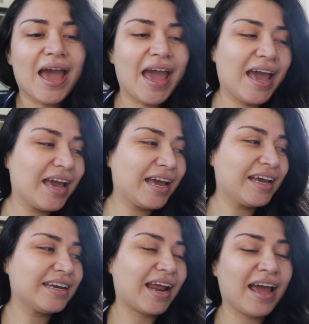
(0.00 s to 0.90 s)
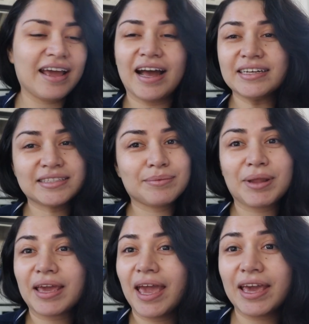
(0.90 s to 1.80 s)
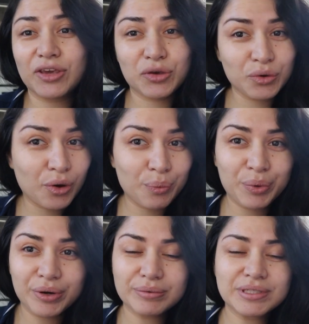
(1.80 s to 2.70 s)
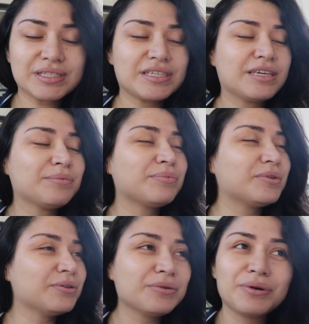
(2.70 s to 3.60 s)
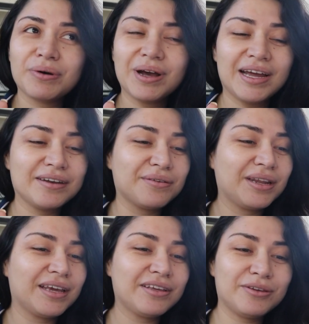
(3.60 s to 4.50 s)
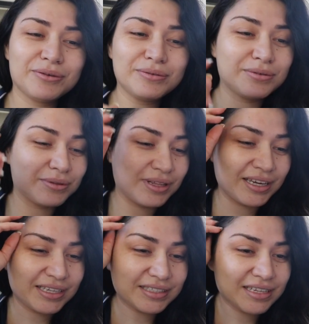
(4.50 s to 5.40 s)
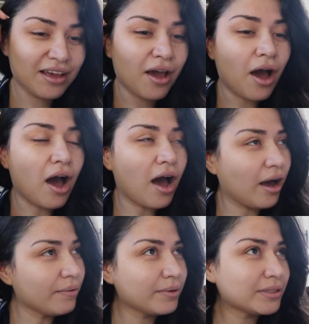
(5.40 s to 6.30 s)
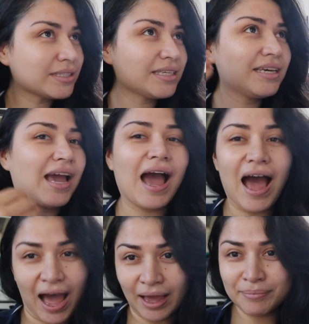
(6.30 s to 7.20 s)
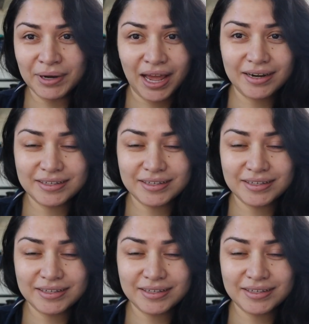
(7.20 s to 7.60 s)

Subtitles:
And I asked him, like, hey, you go put him to sleep, you go handle it, you do this. Obviously, I'm not